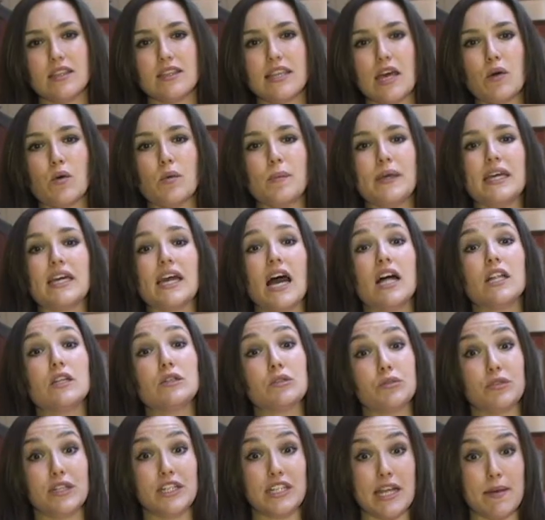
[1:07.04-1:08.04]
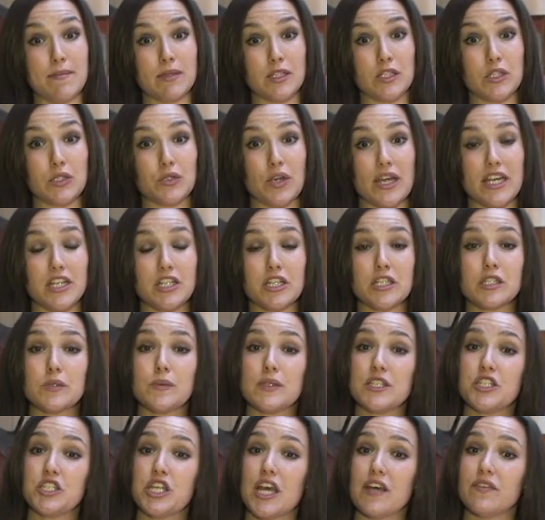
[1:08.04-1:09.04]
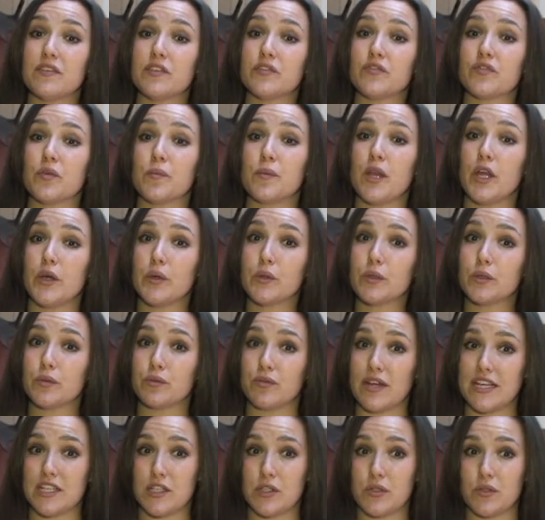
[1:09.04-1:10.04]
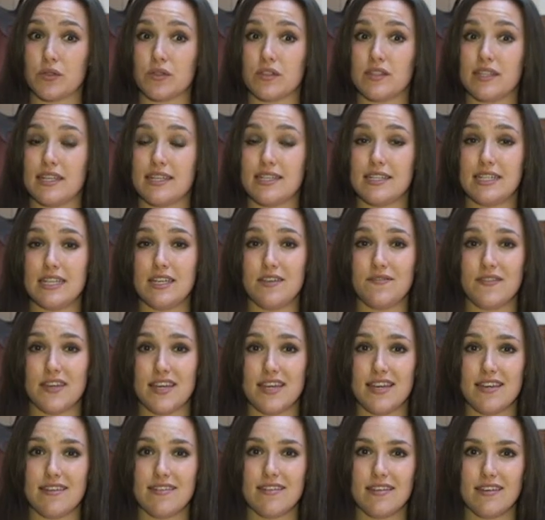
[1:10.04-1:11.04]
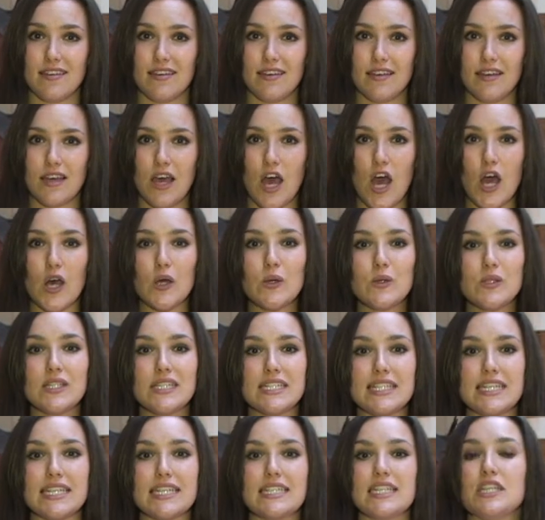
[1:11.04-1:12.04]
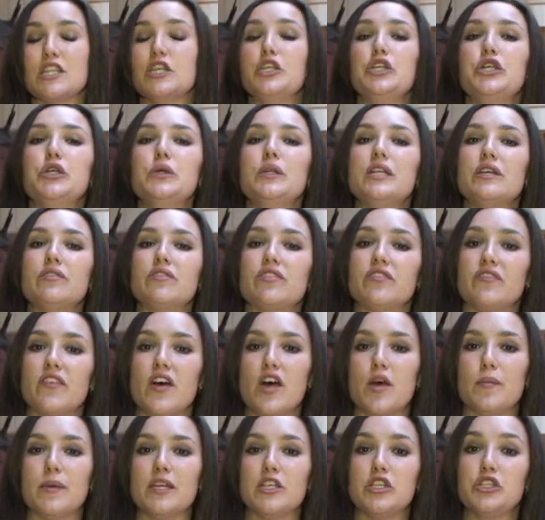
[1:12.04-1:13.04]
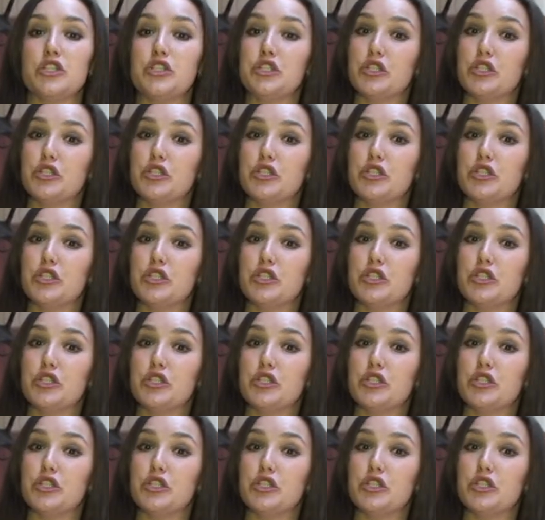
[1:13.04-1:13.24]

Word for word: There will be culinary demonstrations with chefs from local restaurants and T V, hosted in the newly refurbished